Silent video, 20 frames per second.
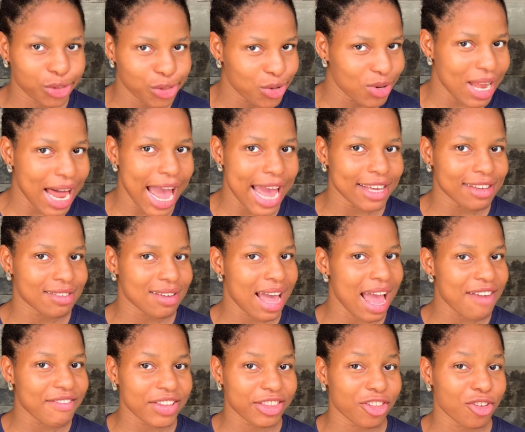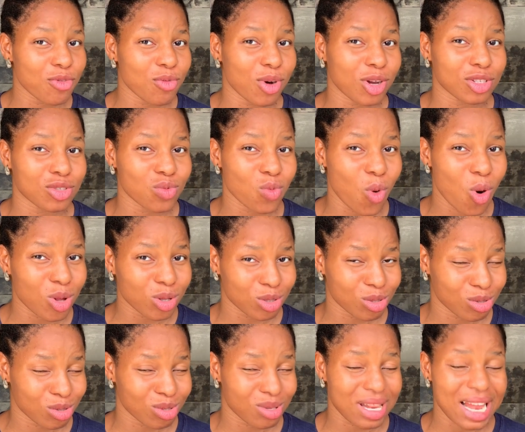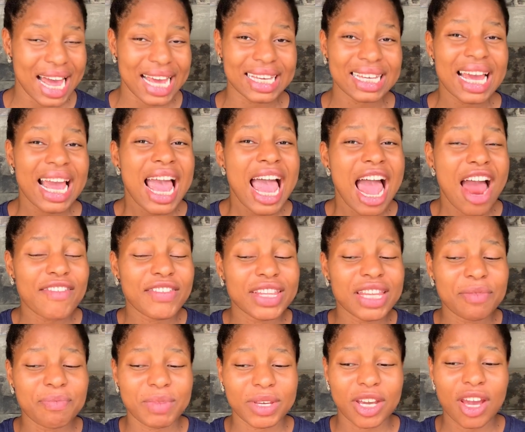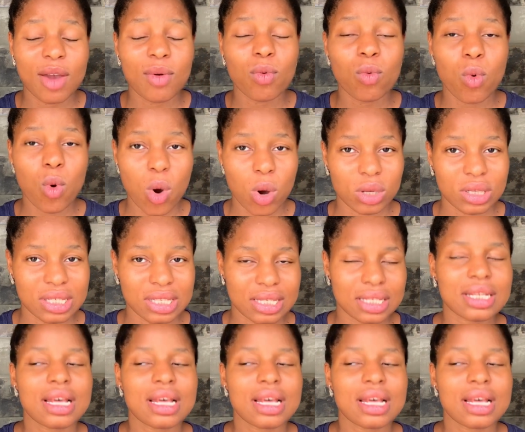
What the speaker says: like everything was worse, like everything became worse